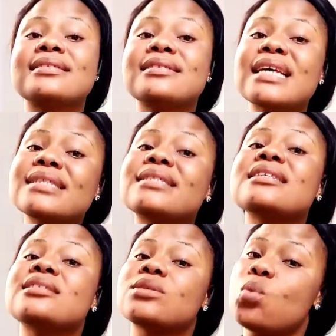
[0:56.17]

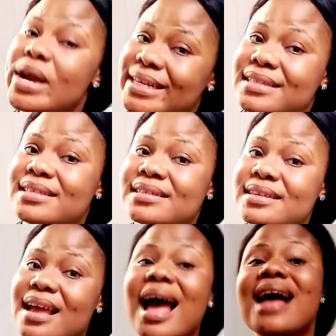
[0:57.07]
testis weight,
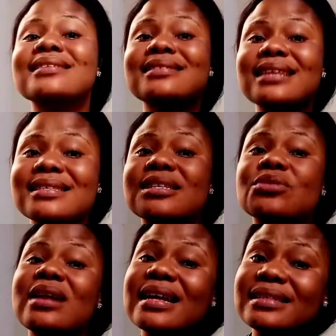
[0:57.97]
and
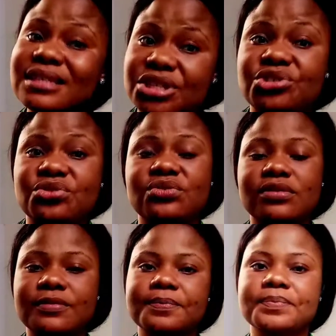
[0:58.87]
testicular tissues.